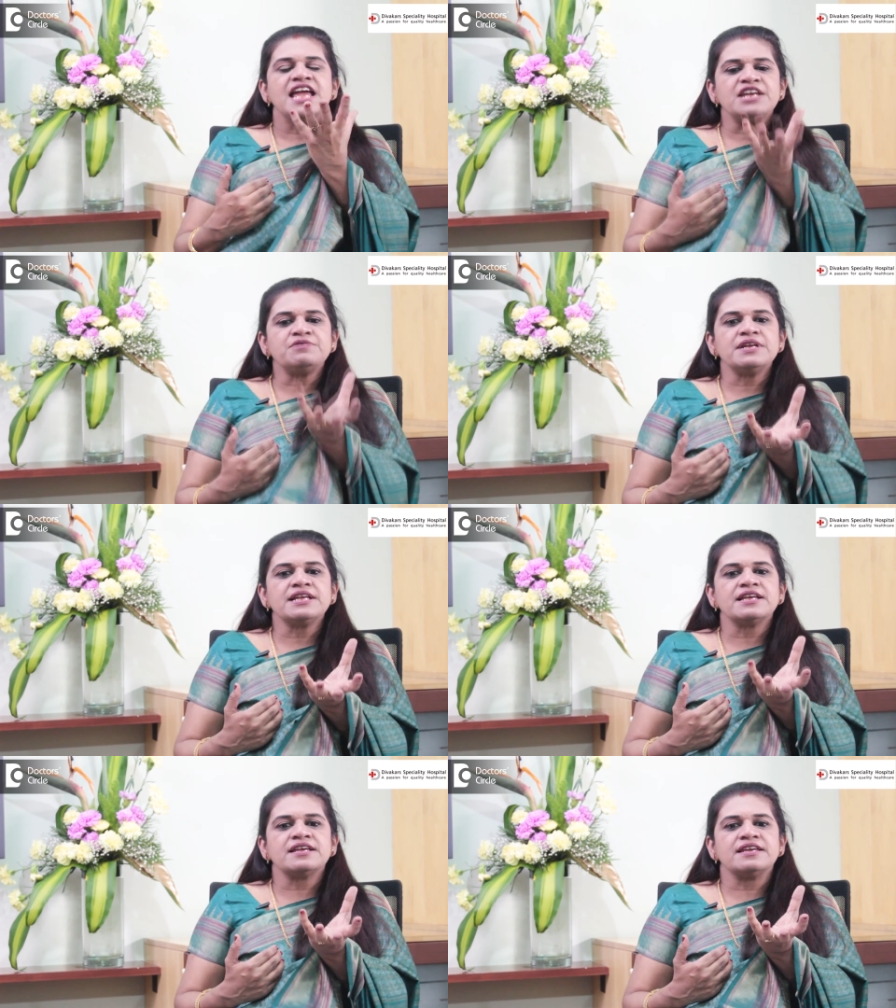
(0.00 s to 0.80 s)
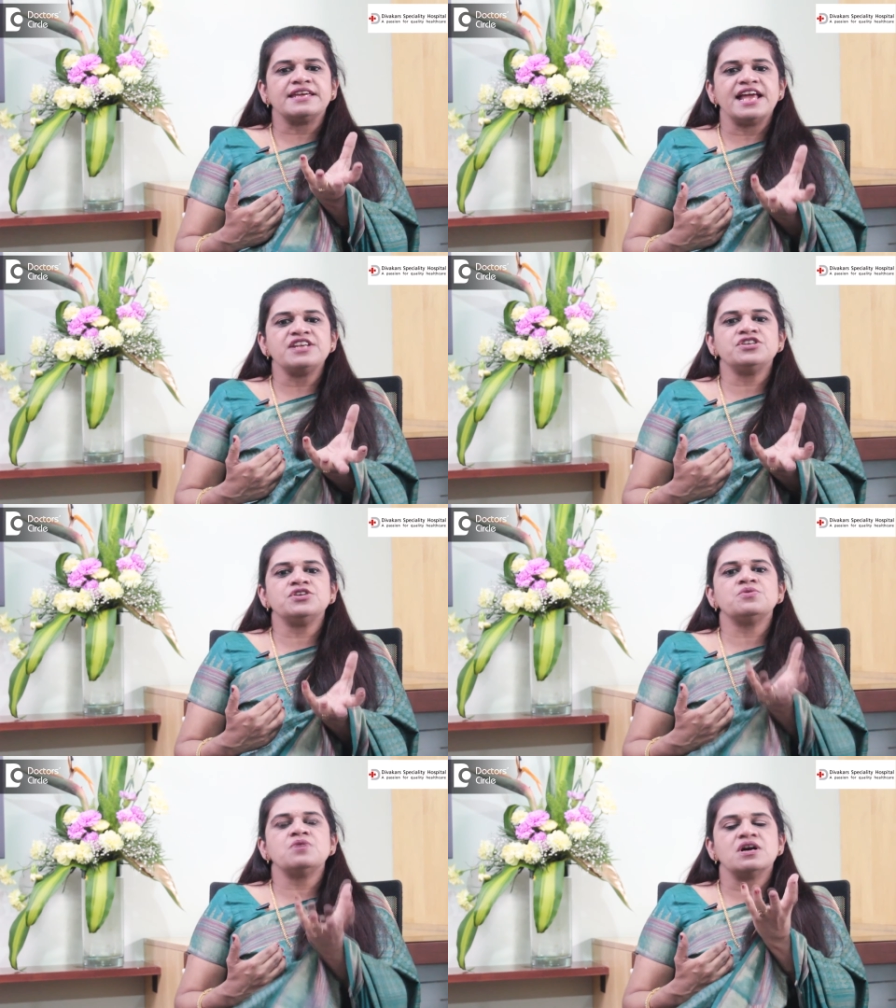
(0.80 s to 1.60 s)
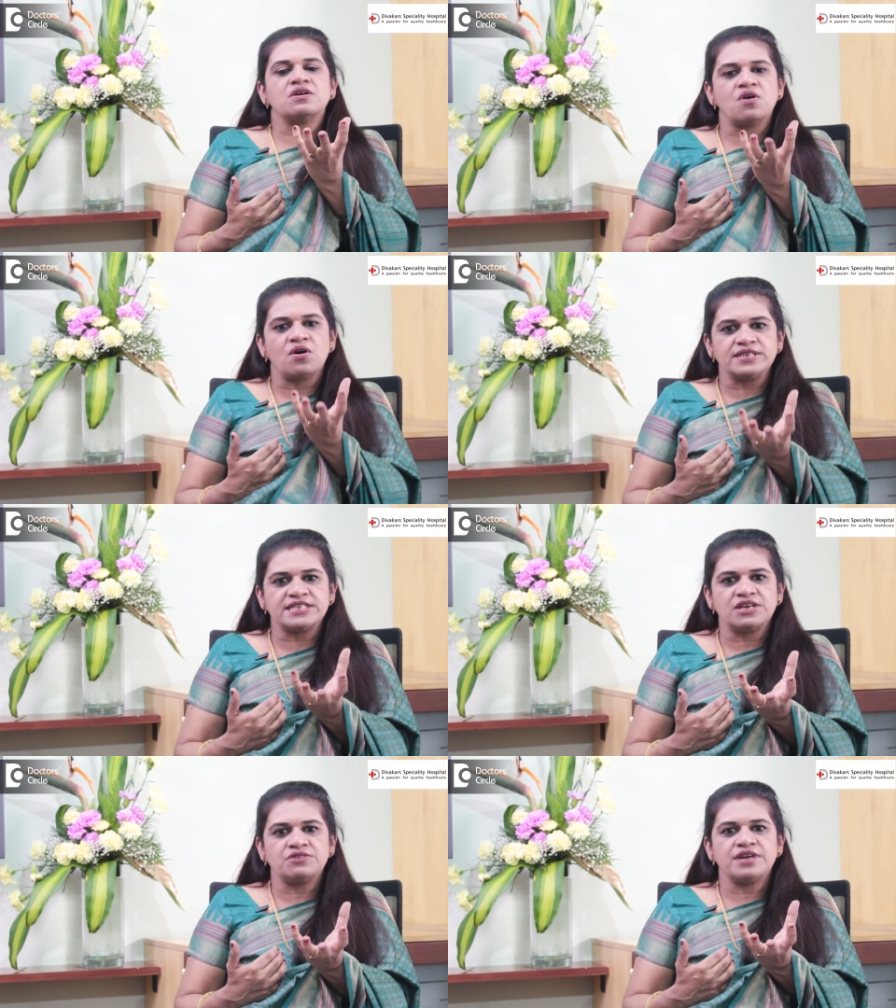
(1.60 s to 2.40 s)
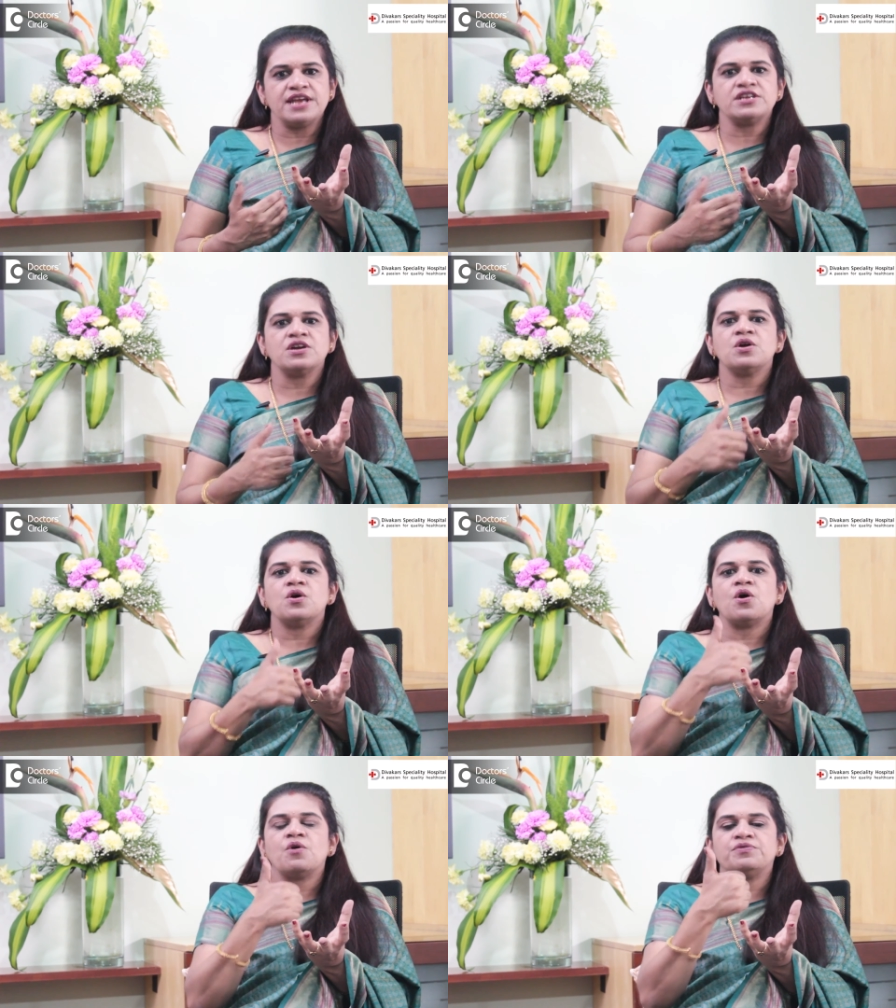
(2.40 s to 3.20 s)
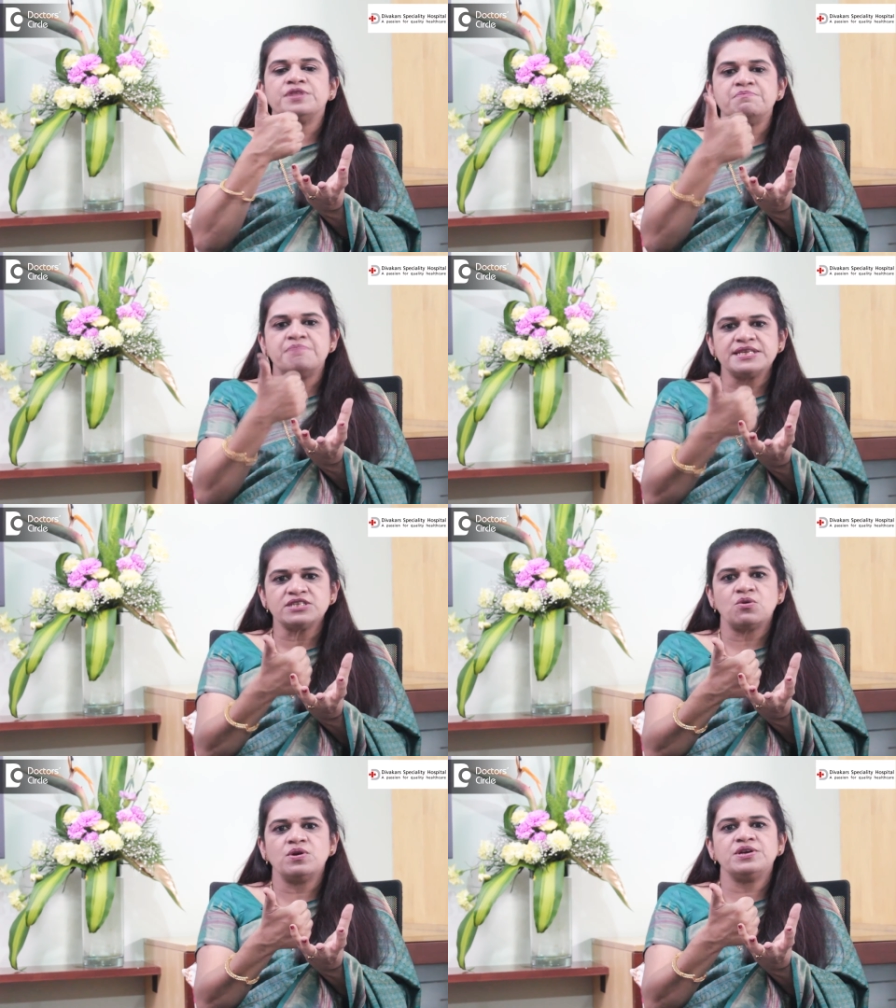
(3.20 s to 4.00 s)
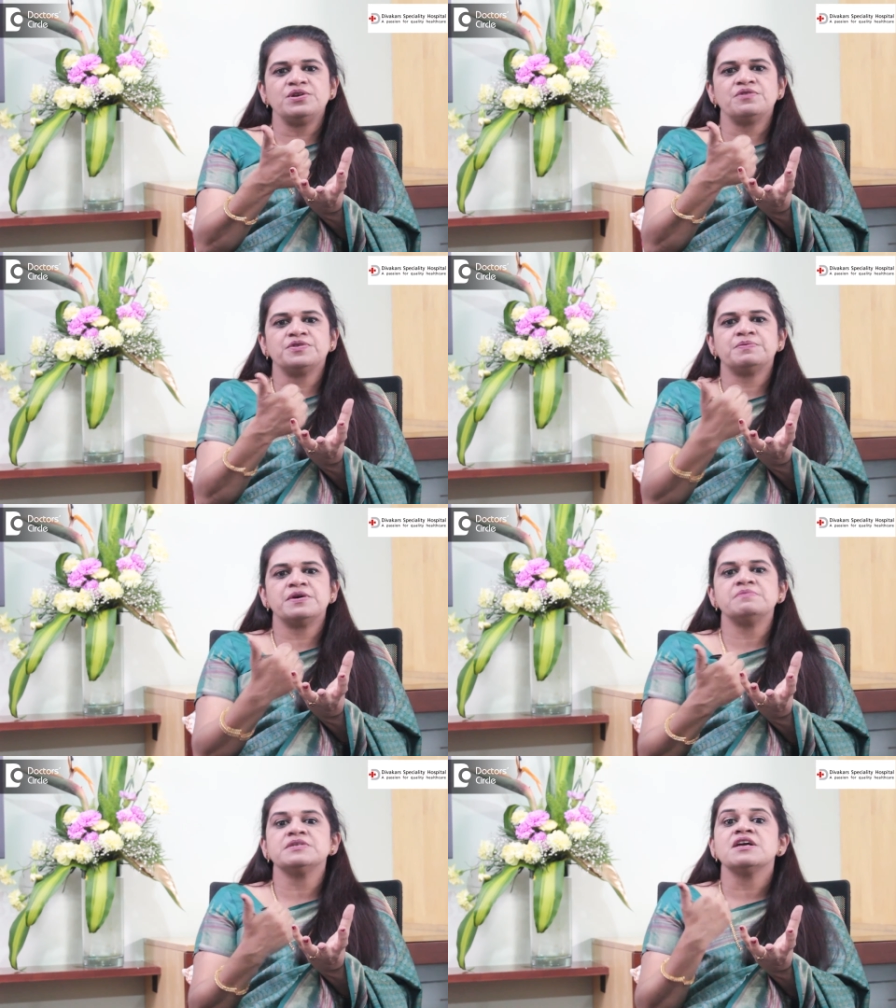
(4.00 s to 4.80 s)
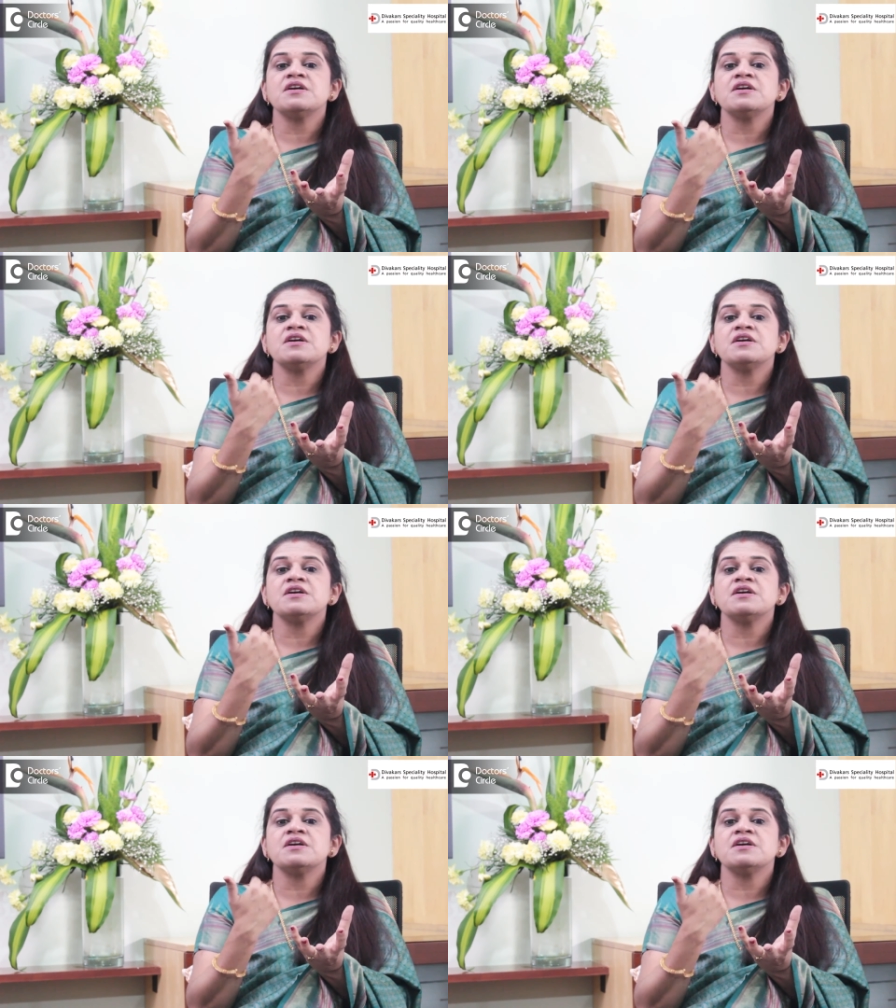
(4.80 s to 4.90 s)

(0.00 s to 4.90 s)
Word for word: it will get you a concentrate of the best quality of sperms